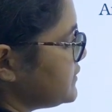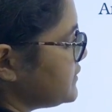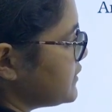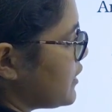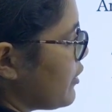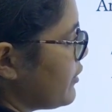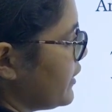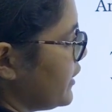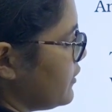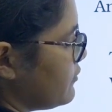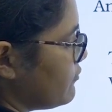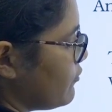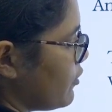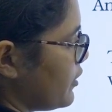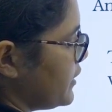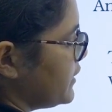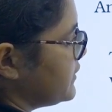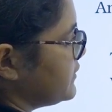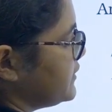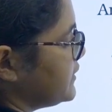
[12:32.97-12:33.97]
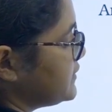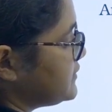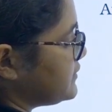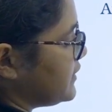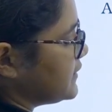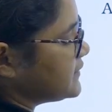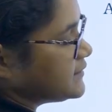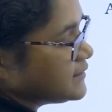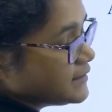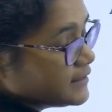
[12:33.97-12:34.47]
is now involved in this
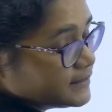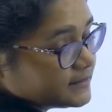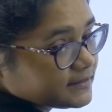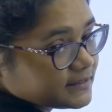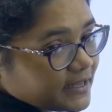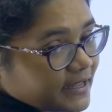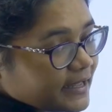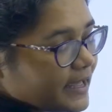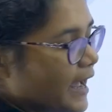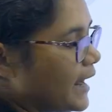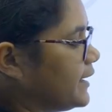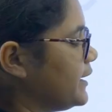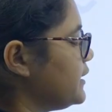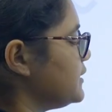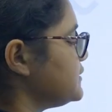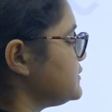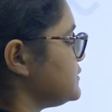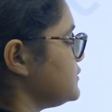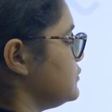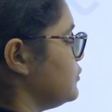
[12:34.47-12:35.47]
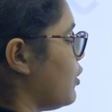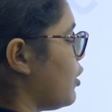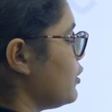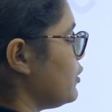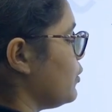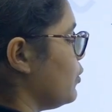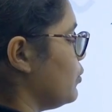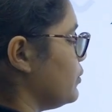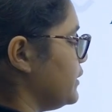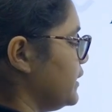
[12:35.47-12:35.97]
resonance and it is
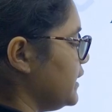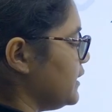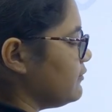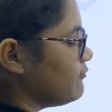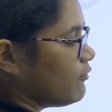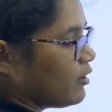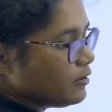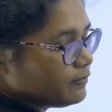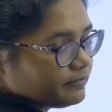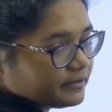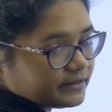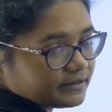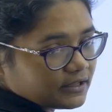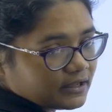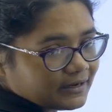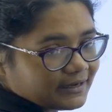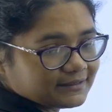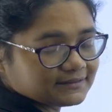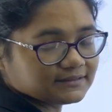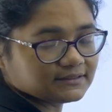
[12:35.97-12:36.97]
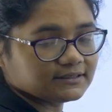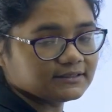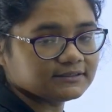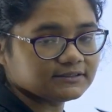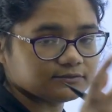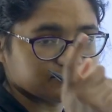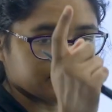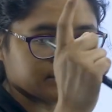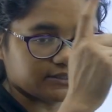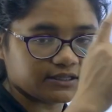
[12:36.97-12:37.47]
not only involved with the
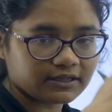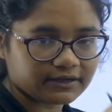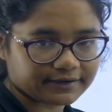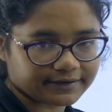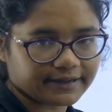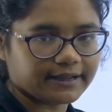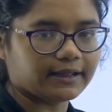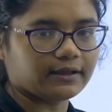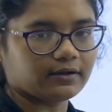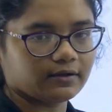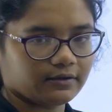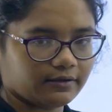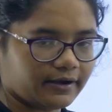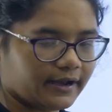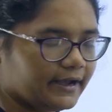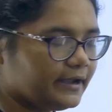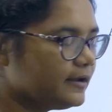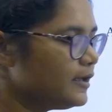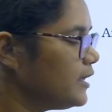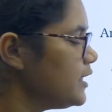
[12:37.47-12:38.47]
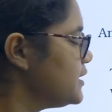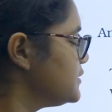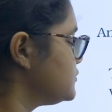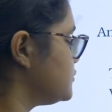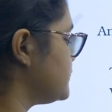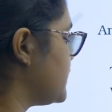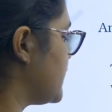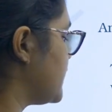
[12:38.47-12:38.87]
resonance with the ring, right. So,